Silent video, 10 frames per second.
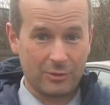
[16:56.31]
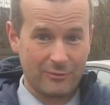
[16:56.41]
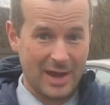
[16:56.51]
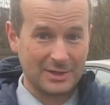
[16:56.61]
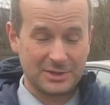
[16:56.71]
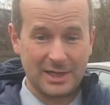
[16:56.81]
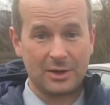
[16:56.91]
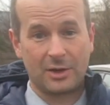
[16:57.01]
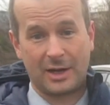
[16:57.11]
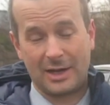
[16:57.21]
The range
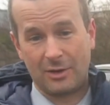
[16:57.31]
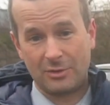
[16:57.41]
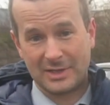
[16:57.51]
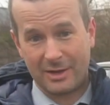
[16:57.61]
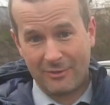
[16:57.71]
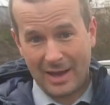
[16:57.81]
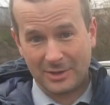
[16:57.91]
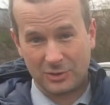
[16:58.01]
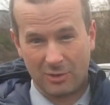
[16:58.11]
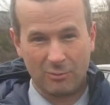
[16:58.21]
didn't lose any
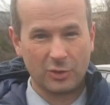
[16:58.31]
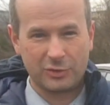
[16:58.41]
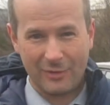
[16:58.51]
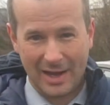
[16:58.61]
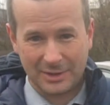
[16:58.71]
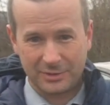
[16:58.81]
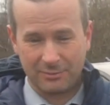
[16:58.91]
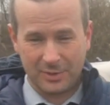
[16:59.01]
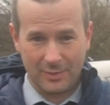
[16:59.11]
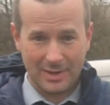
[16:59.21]
range or much range
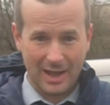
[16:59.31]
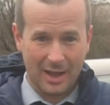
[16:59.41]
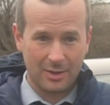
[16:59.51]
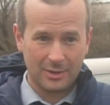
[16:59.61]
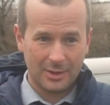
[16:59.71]
from doing that,